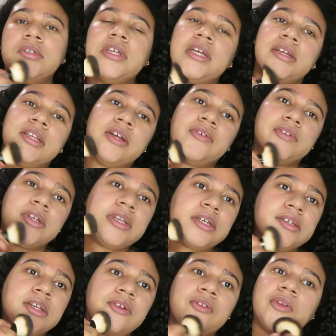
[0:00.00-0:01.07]
say it definitely does
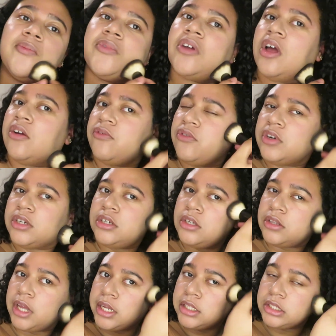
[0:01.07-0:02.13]
give some coverage, so
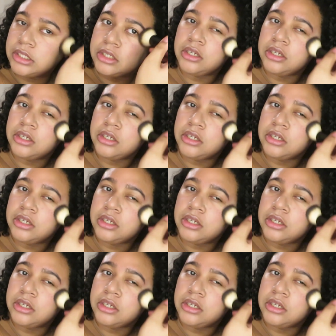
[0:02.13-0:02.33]
that's